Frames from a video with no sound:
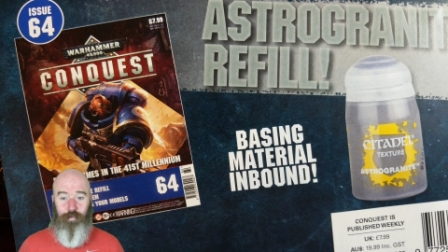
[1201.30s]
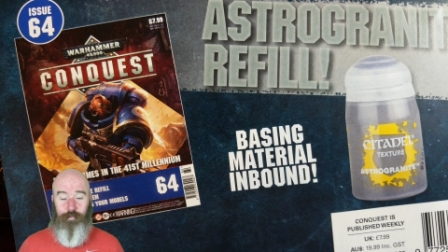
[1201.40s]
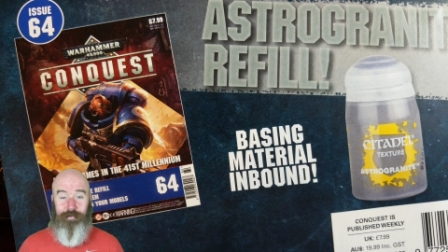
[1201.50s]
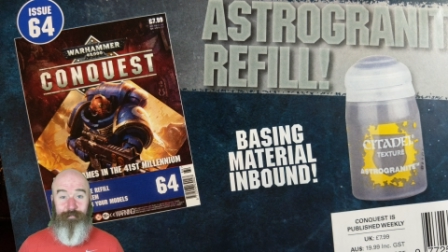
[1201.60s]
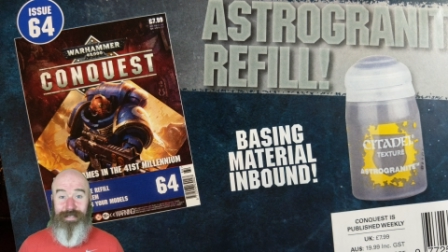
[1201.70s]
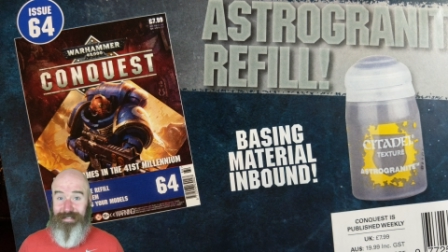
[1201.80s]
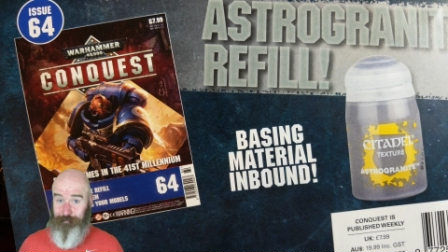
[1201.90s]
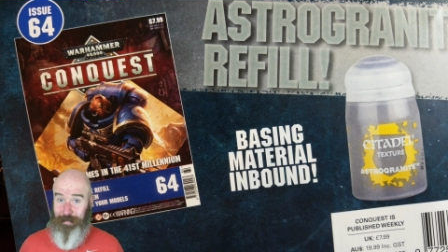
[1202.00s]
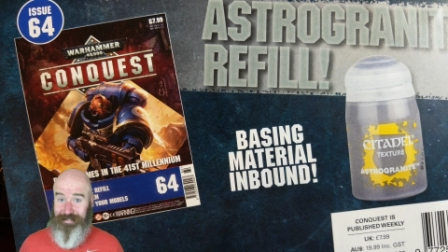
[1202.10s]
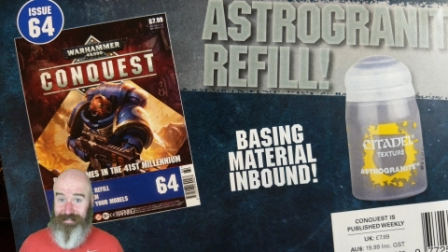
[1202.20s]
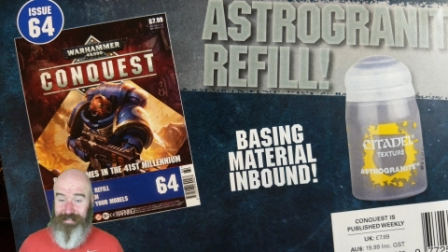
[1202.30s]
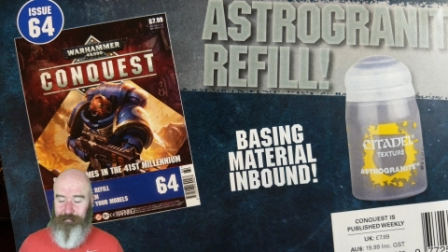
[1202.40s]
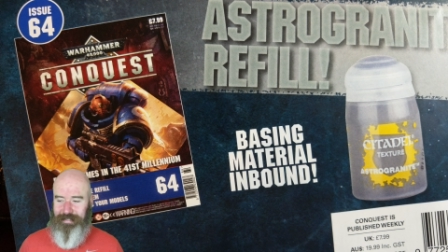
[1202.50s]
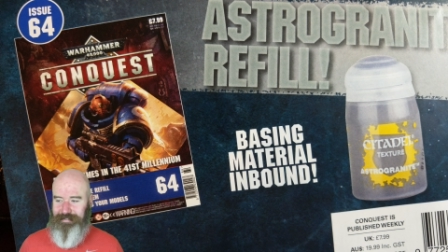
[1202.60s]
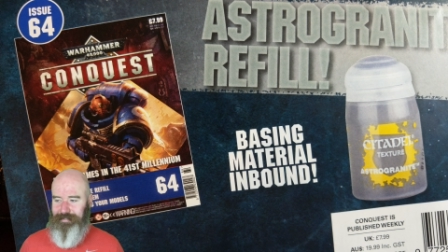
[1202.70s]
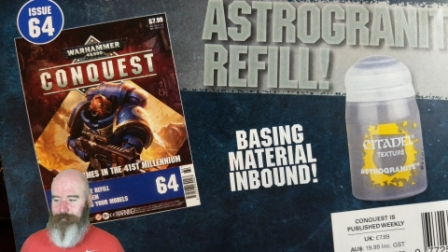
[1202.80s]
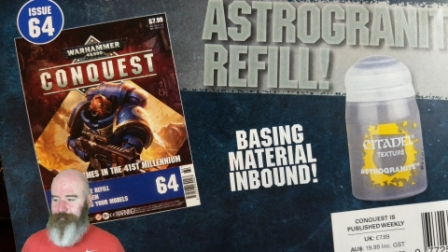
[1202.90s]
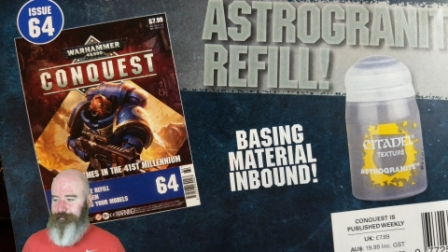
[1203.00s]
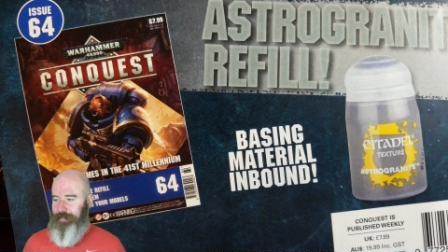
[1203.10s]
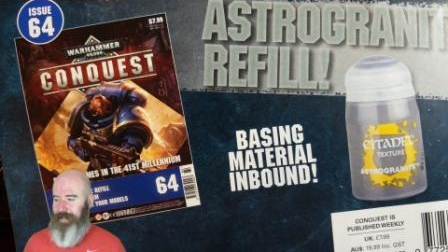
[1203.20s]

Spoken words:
been expecting in the magazine.